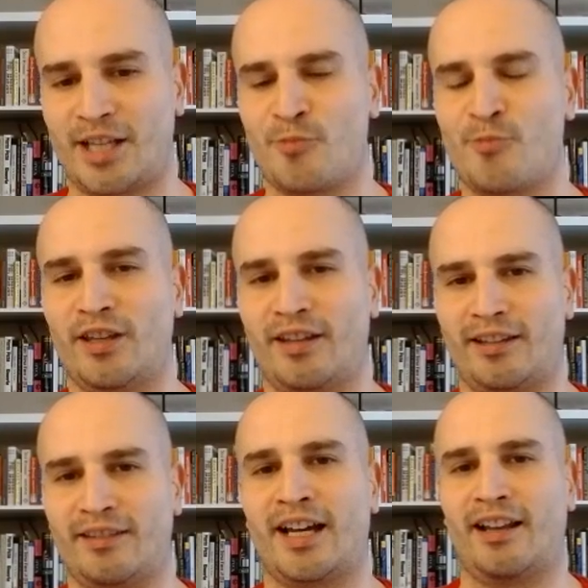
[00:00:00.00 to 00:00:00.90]
a big
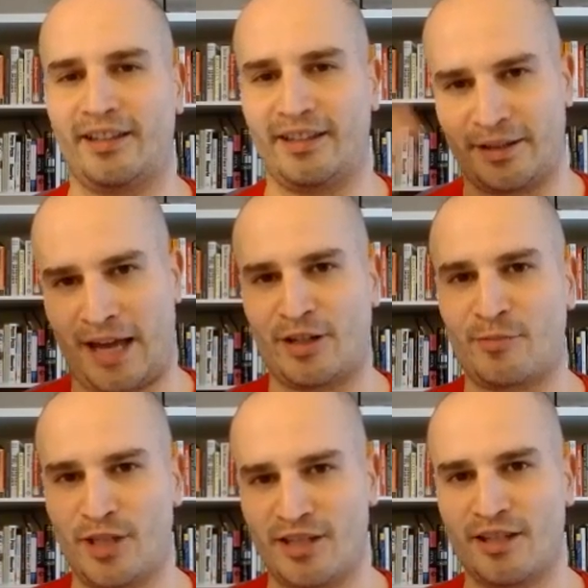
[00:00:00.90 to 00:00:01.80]
head kind of like like having
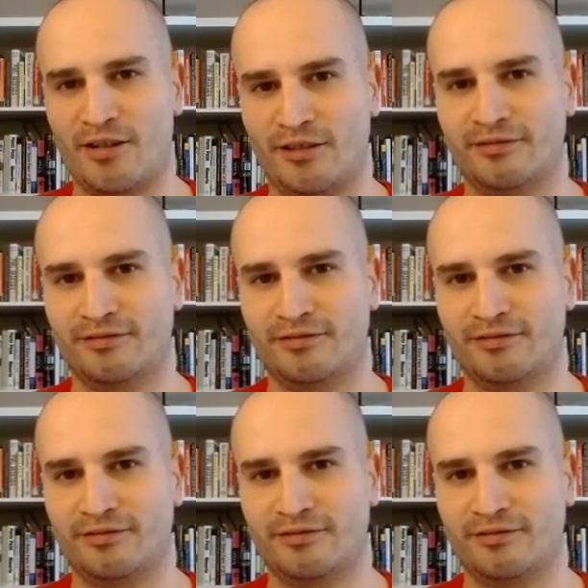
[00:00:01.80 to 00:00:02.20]
a big ego